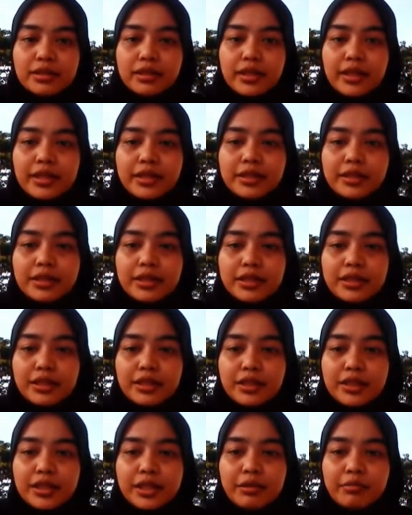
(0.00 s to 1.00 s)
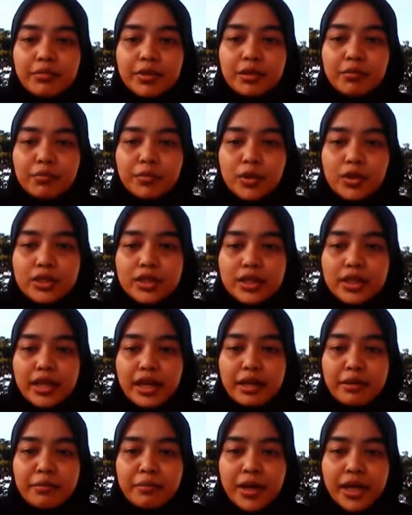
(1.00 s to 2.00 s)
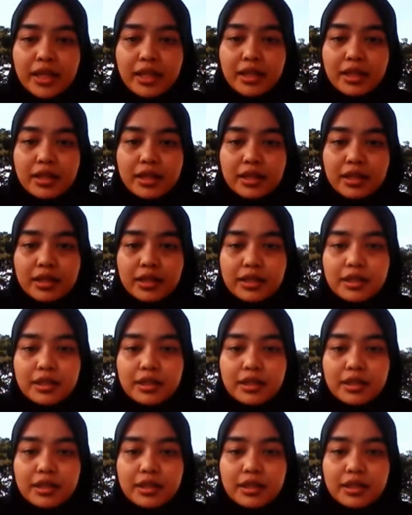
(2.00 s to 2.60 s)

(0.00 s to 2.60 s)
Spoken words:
anterior hip approach can make the